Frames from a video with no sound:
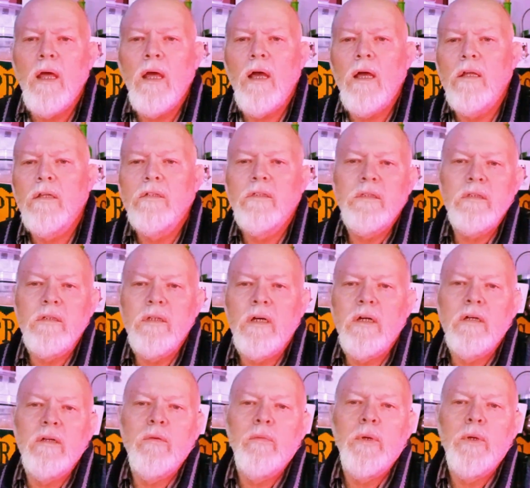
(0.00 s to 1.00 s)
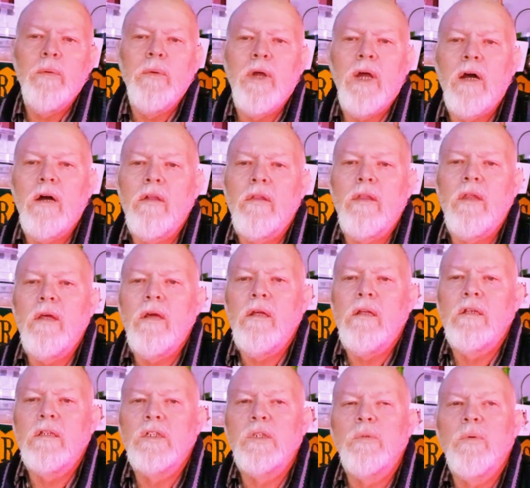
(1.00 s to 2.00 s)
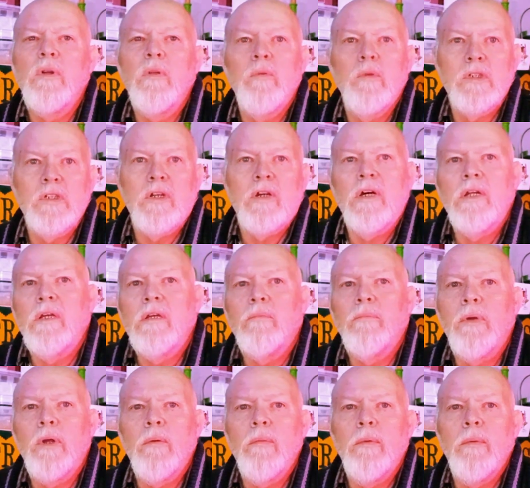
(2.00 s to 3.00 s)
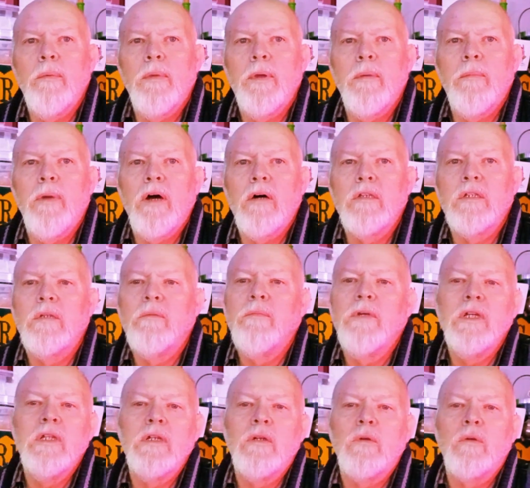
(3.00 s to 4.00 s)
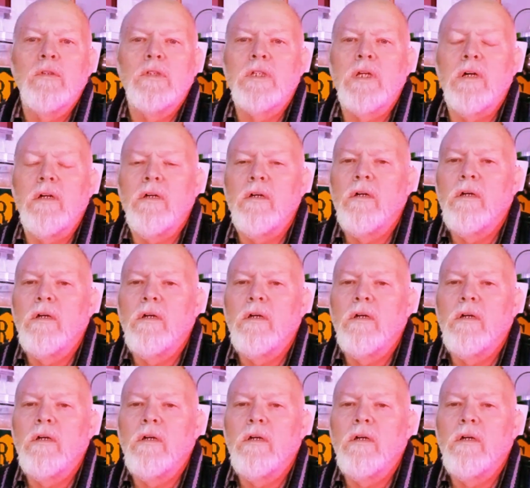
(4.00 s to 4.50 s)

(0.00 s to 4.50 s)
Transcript: And you know, we were out there and the swell was running probably about a meter or so,